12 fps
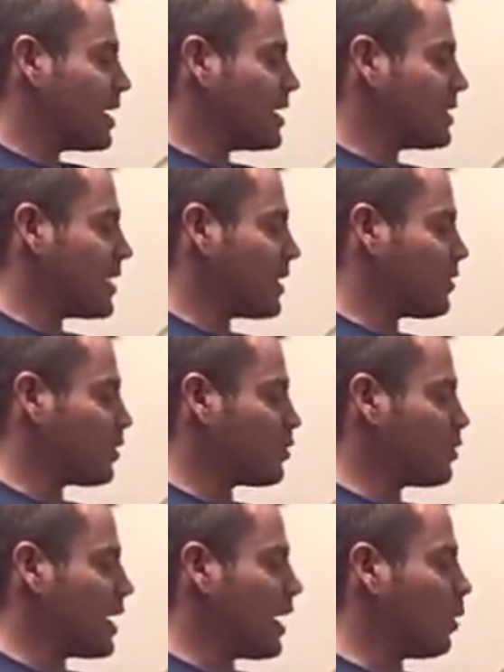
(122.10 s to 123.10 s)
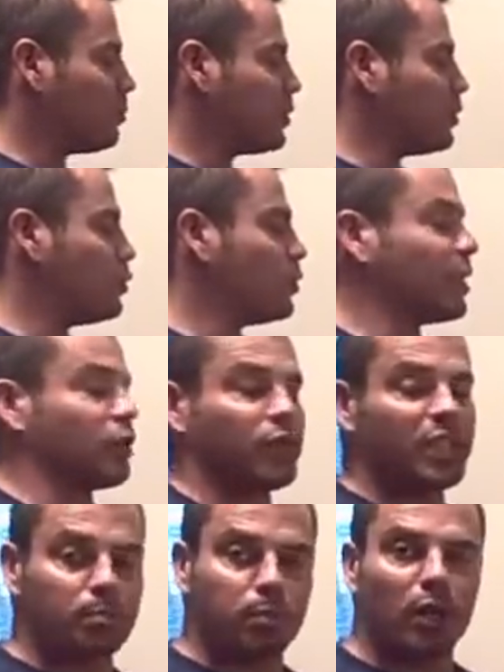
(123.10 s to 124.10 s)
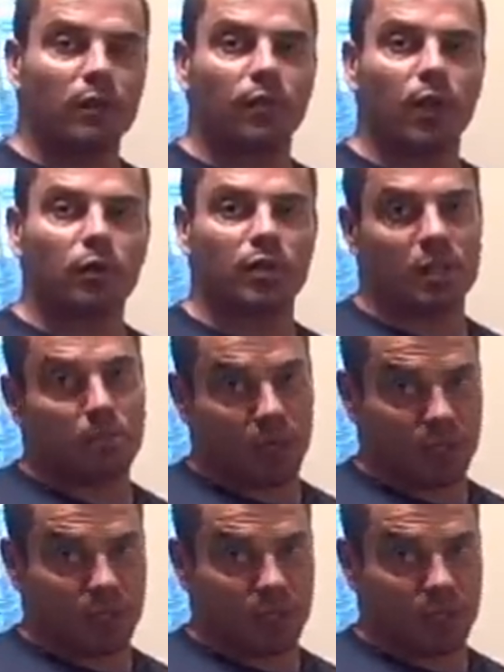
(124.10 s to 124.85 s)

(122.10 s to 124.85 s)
is that they're going to help to increase blood flow to the